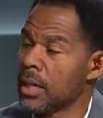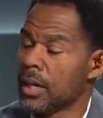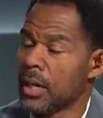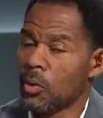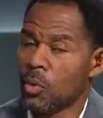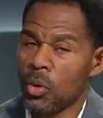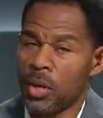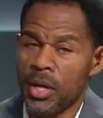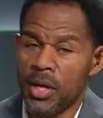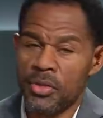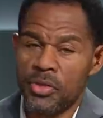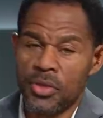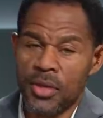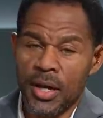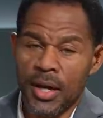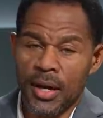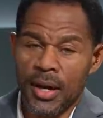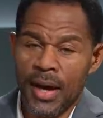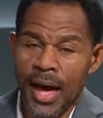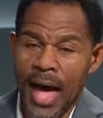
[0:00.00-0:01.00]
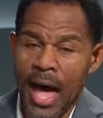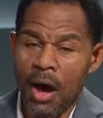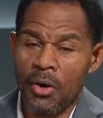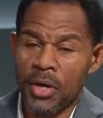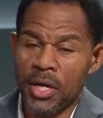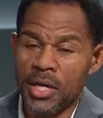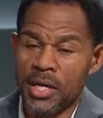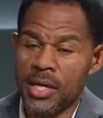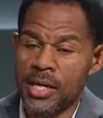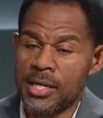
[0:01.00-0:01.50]
with how
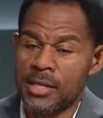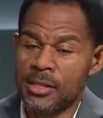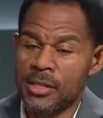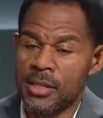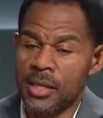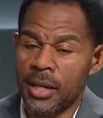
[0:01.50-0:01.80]
he has